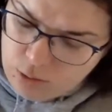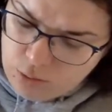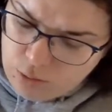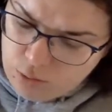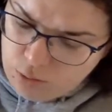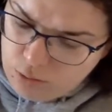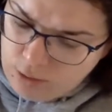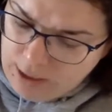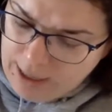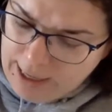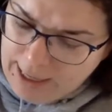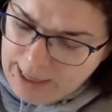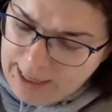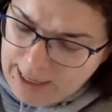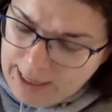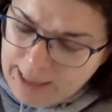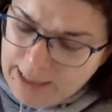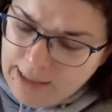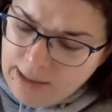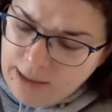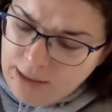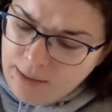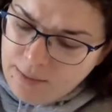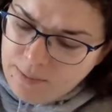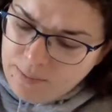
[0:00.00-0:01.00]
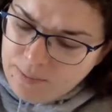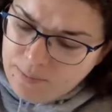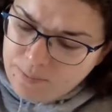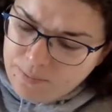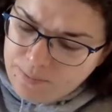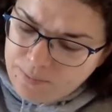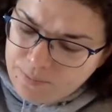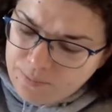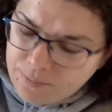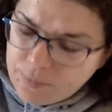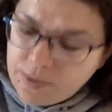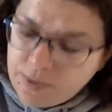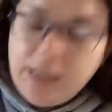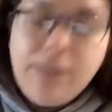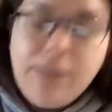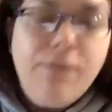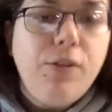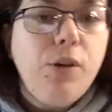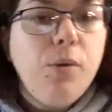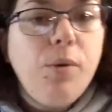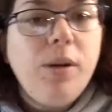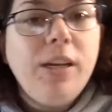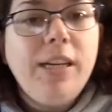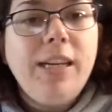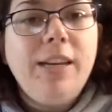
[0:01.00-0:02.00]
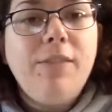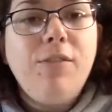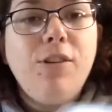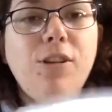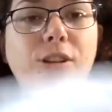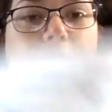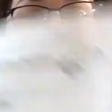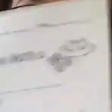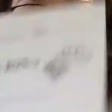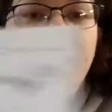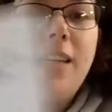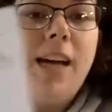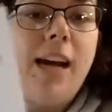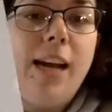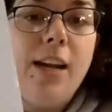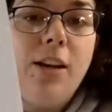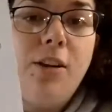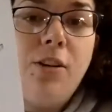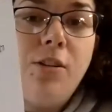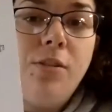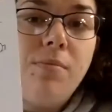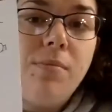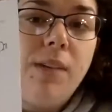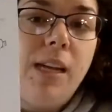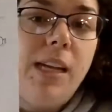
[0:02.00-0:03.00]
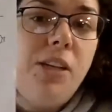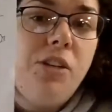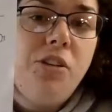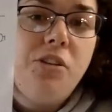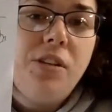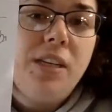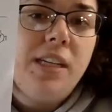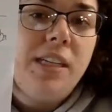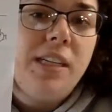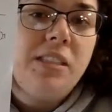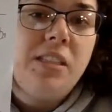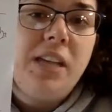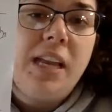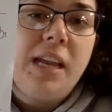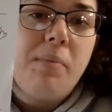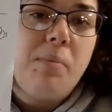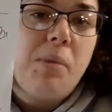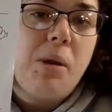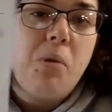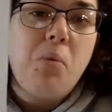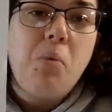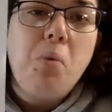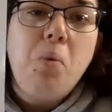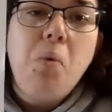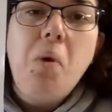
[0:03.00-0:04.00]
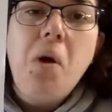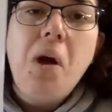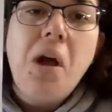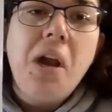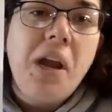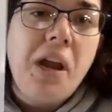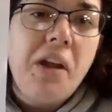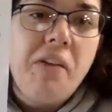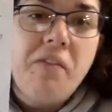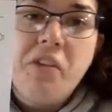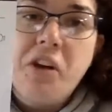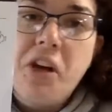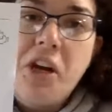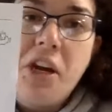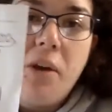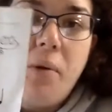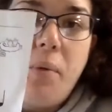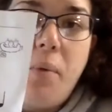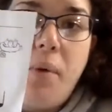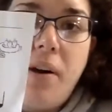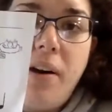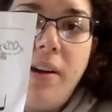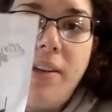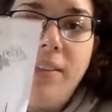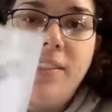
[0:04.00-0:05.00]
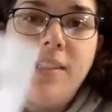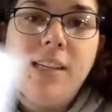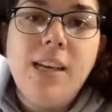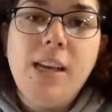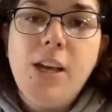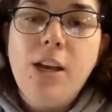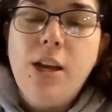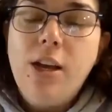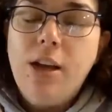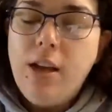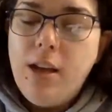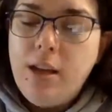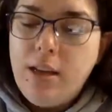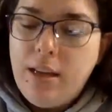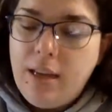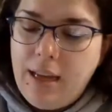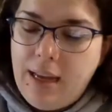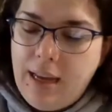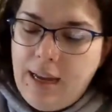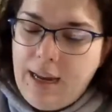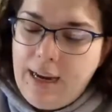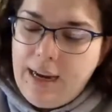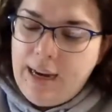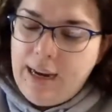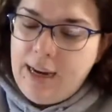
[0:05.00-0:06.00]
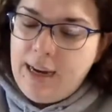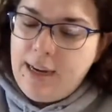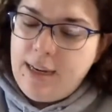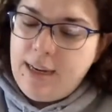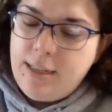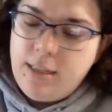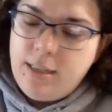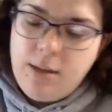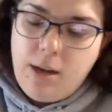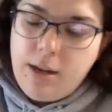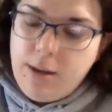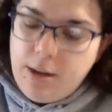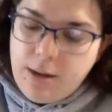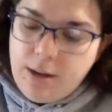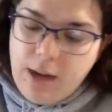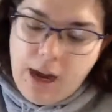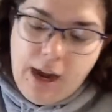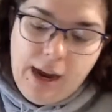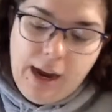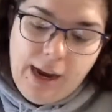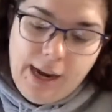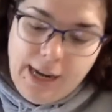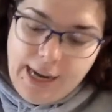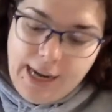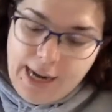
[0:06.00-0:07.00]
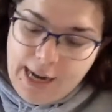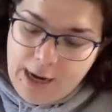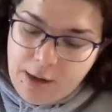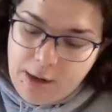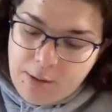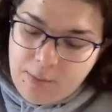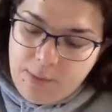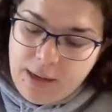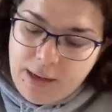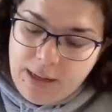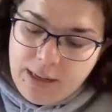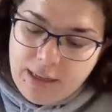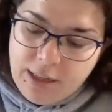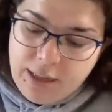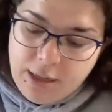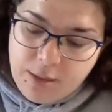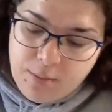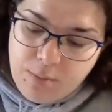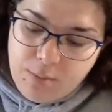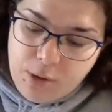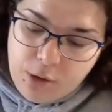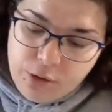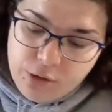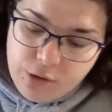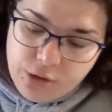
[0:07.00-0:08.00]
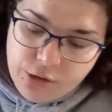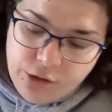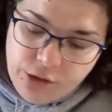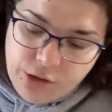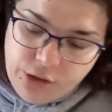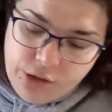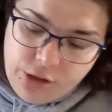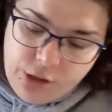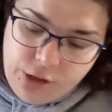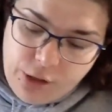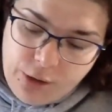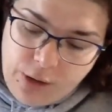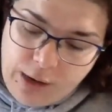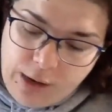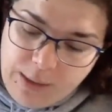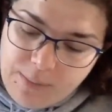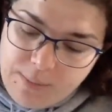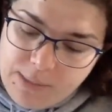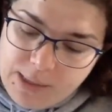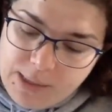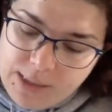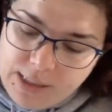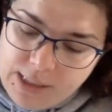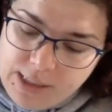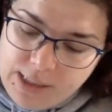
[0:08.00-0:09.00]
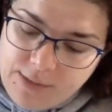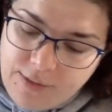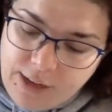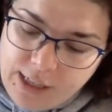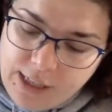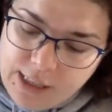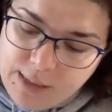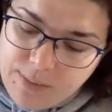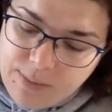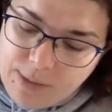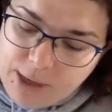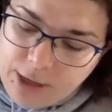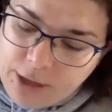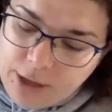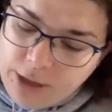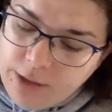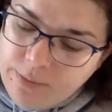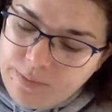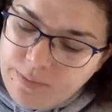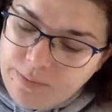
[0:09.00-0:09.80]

Rain. If you want to give yours a title, and you can name it whatever you want. And I am the composer, so I'm Mrs. Facemire.